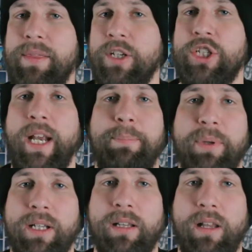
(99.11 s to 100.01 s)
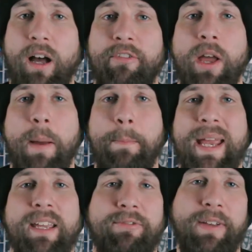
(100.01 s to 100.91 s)
and the shape of the glove
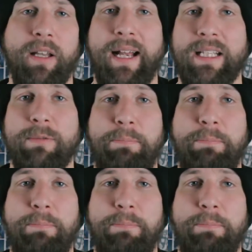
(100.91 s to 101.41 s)
make it feel like it's